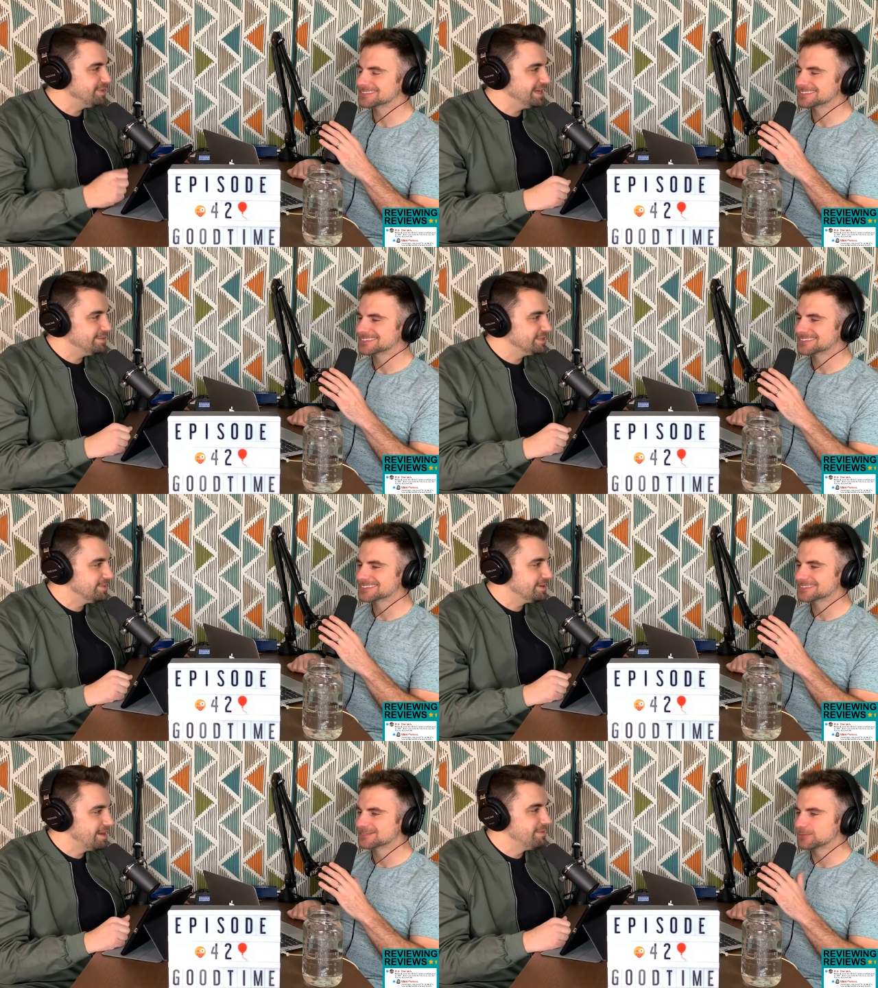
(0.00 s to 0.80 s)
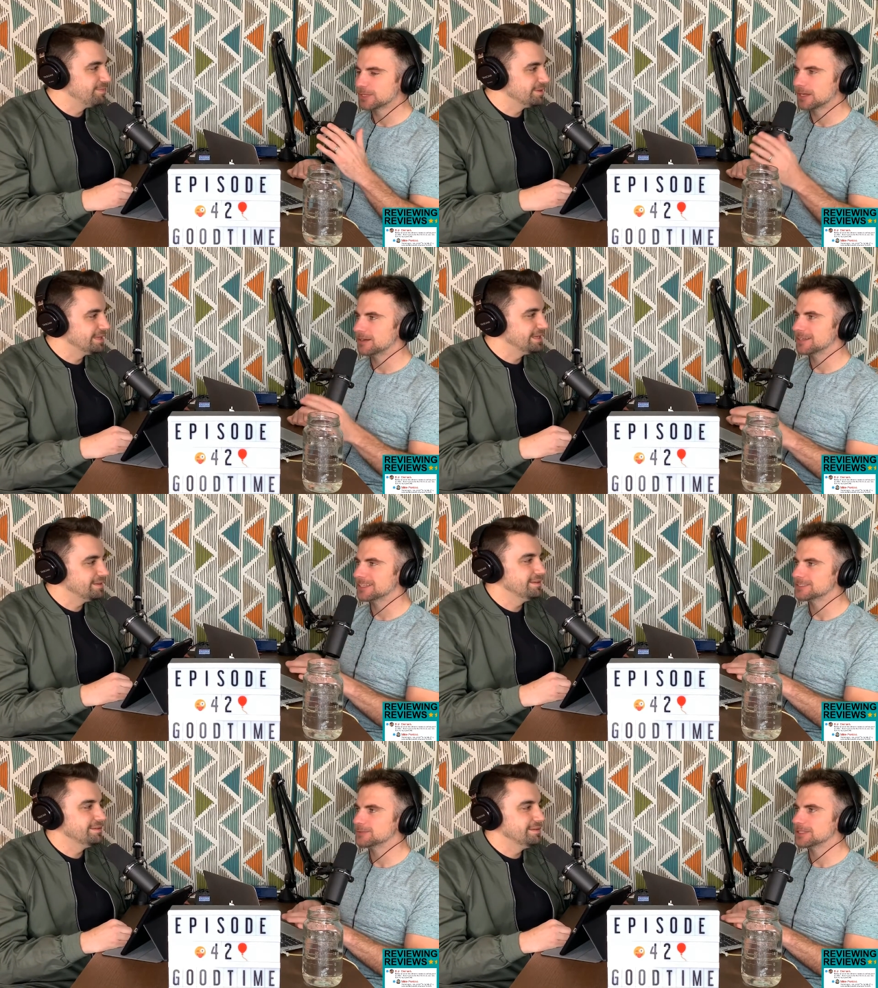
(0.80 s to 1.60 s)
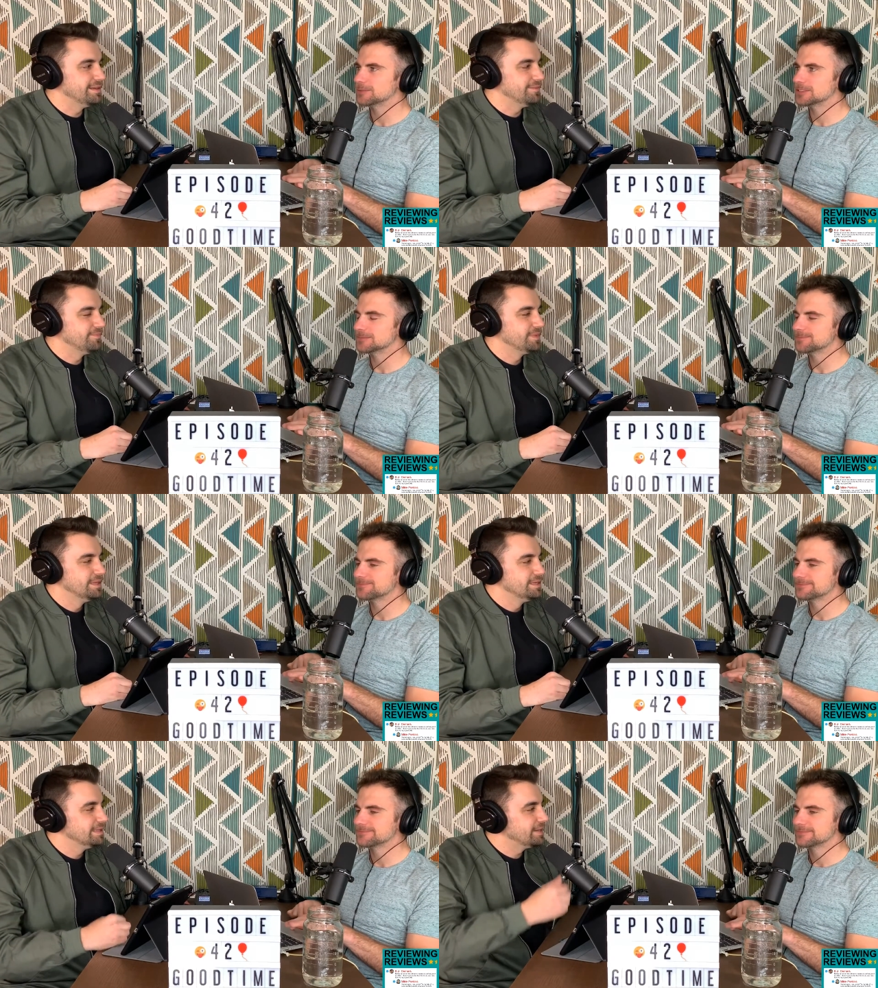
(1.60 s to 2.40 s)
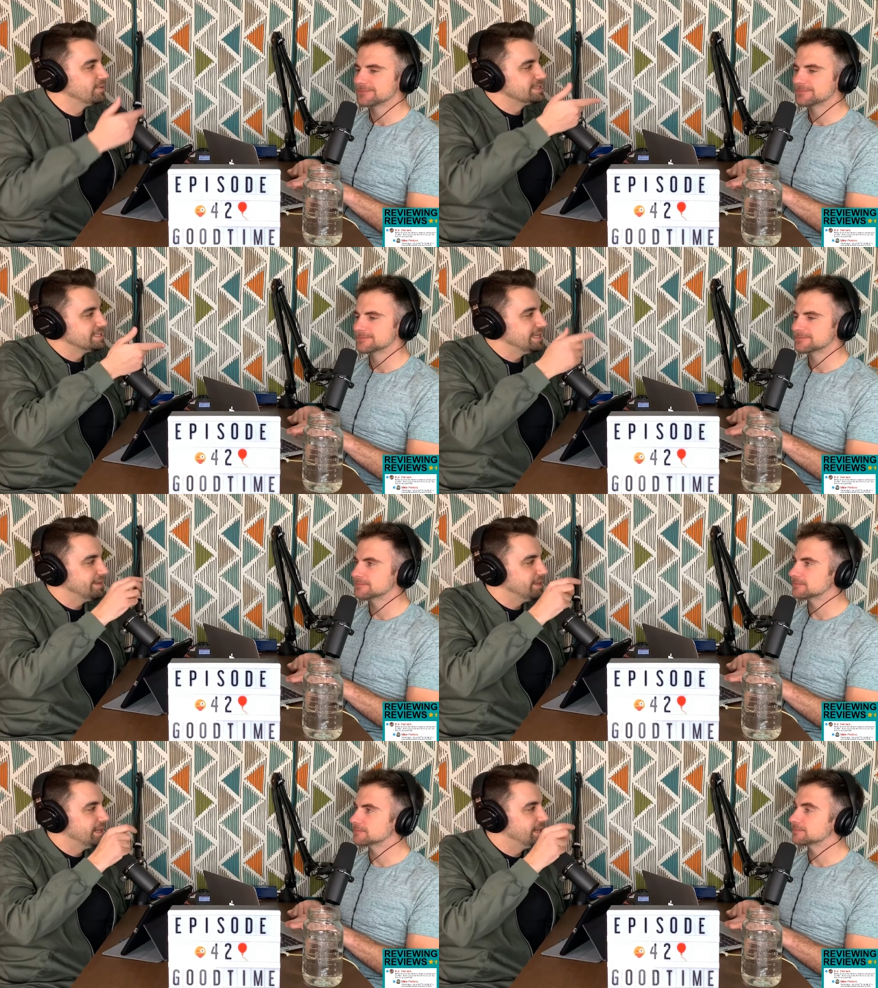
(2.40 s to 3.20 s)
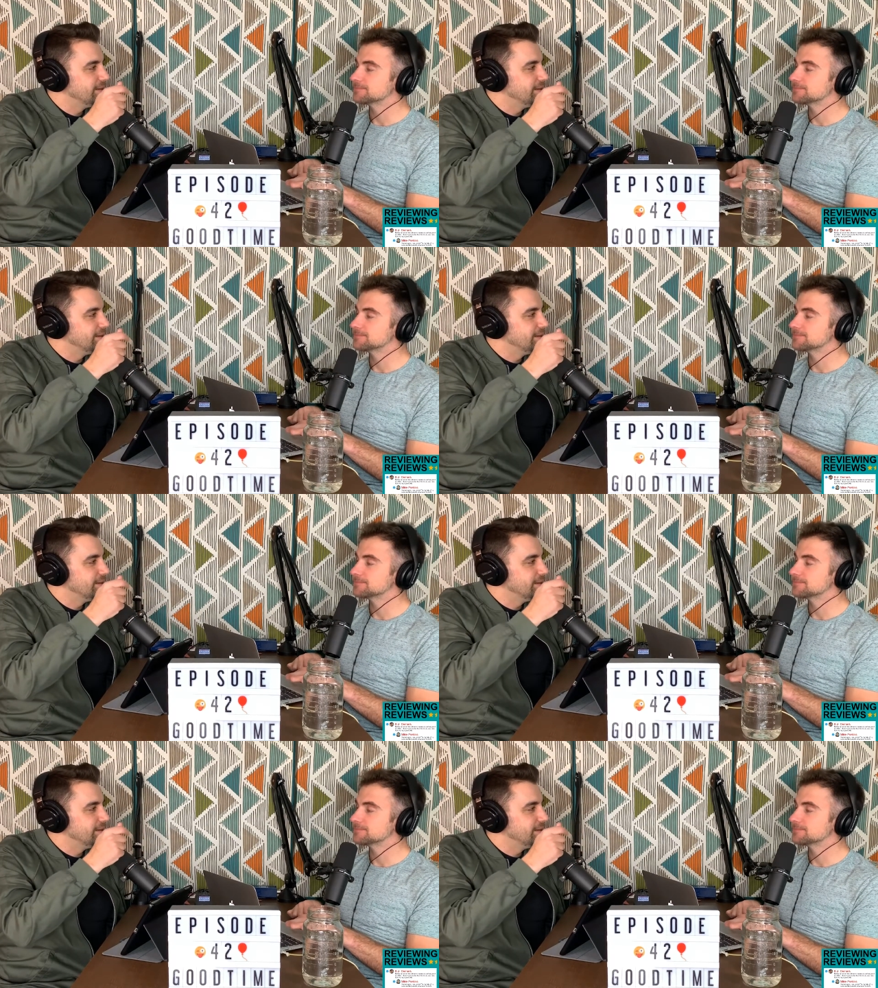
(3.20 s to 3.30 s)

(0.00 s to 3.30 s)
Speaker 1: babies, but I remember, like, you know, like, what's his name?